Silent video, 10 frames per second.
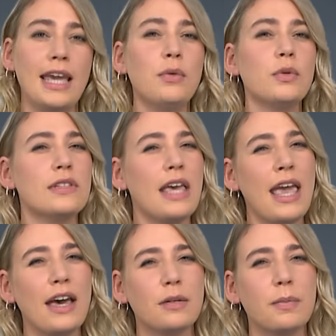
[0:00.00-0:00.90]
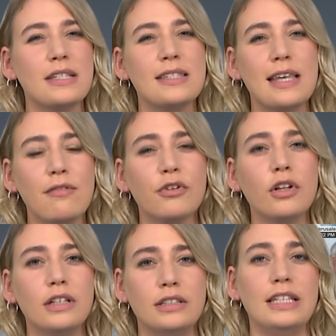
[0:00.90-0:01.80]
It was aired by
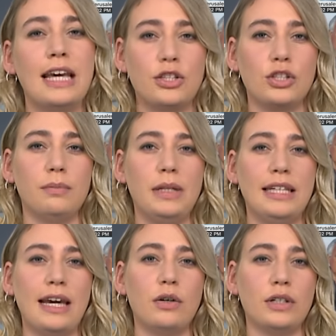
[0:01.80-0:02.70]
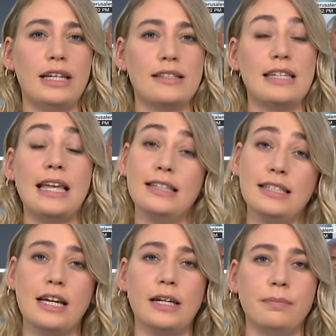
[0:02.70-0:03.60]
several international media outlets at the
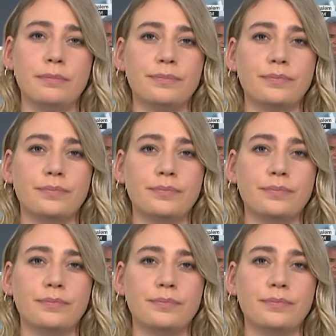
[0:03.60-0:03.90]
time.